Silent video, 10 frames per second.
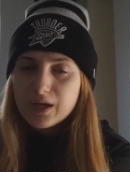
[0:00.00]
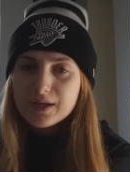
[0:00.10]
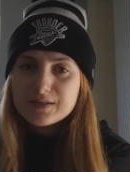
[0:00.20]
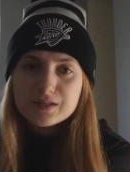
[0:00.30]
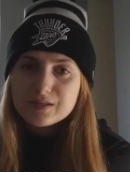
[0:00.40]

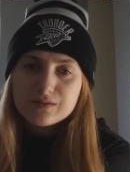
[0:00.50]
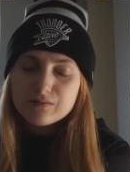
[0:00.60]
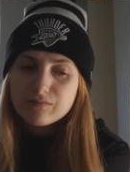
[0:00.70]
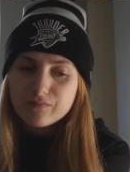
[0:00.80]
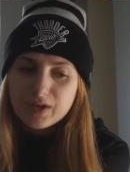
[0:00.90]

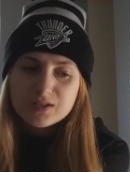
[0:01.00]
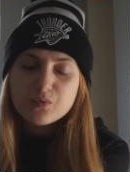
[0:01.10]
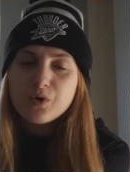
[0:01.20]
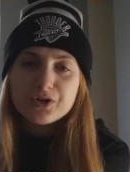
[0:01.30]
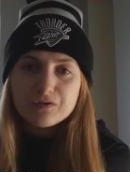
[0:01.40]
It's
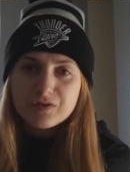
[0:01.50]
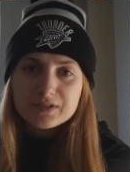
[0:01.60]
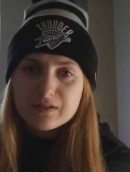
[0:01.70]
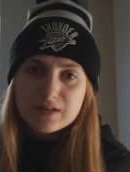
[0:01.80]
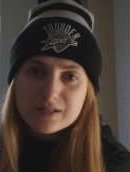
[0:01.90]

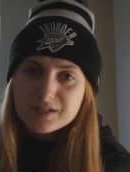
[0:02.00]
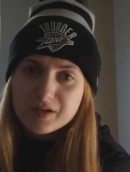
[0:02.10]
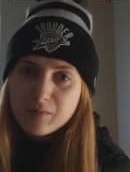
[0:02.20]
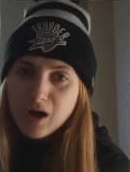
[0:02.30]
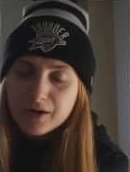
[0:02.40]
wonderful to listen
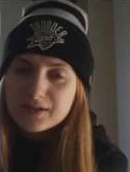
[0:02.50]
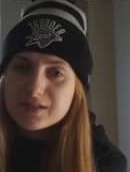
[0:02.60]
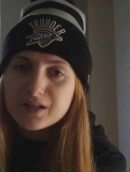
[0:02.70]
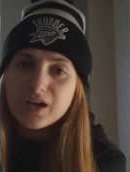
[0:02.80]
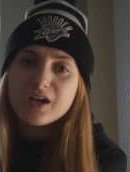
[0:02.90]
to him,
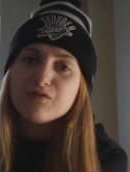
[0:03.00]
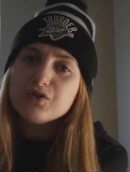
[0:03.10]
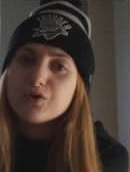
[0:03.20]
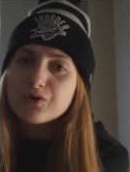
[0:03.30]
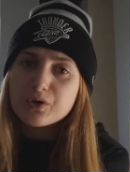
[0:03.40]
honestly. And if
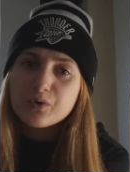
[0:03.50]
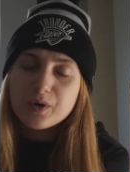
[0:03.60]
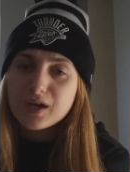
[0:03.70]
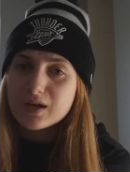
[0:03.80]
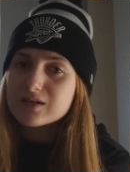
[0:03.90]
you don't know who
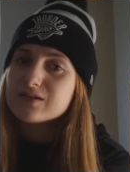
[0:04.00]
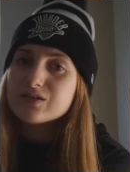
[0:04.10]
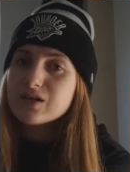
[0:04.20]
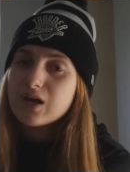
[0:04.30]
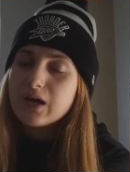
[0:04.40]
he
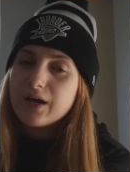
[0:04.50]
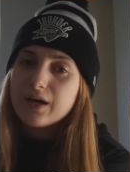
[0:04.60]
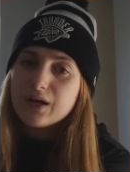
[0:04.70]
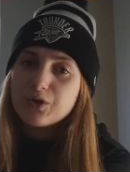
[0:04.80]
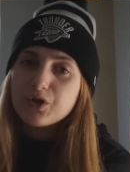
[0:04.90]
is,
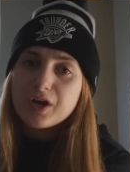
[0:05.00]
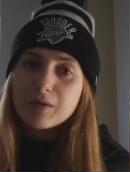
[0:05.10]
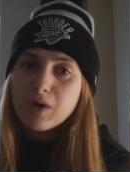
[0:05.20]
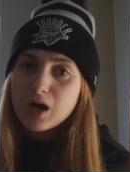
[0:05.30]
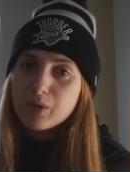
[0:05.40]
look
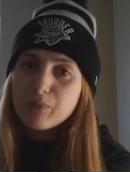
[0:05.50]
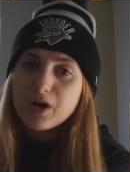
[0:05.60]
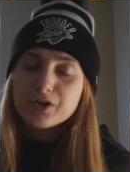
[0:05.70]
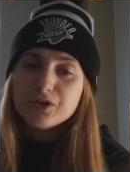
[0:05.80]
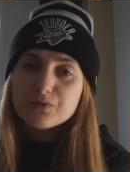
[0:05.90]
him up
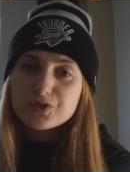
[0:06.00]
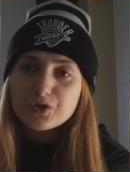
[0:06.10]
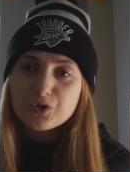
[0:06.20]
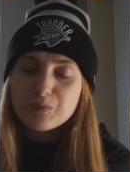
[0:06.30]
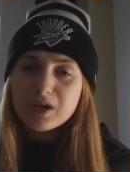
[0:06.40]
on
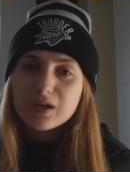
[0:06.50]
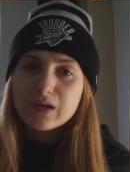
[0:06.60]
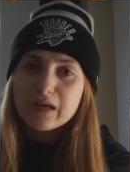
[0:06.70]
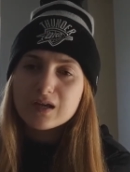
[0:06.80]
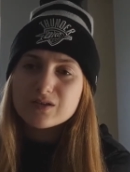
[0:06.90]
YouTube.
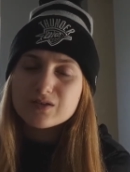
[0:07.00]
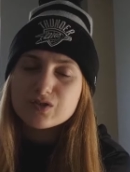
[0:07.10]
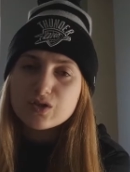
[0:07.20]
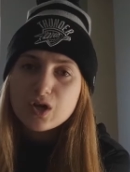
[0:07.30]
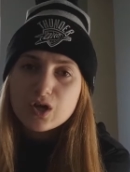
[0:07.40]
He
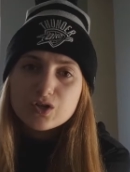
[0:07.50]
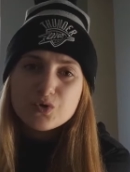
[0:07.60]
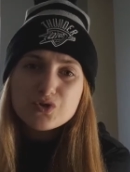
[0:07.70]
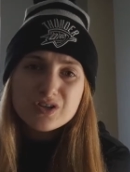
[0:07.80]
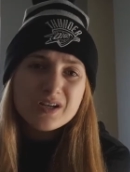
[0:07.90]
is
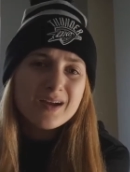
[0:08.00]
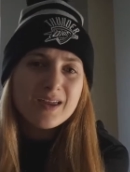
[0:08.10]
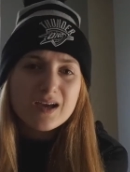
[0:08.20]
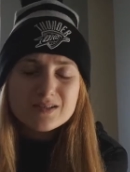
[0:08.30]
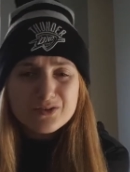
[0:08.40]
usually a
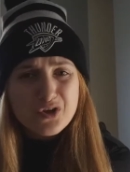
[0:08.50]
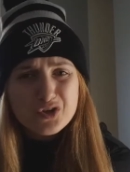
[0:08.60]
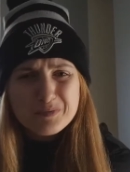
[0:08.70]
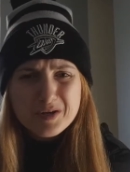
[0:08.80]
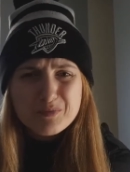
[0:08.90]
guest on
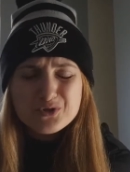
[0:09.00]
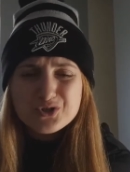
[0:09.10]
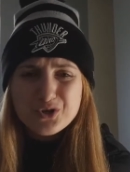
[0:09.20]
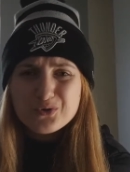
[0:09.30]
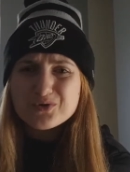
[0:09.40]
other people's
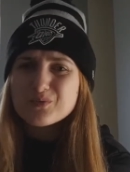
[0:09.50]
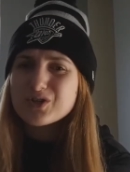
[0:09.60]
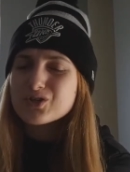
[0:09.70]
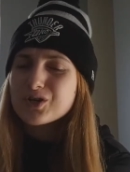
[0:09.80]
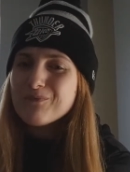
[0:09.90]
shows,
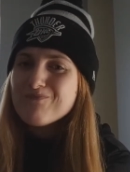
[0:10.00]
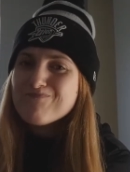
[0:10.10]
which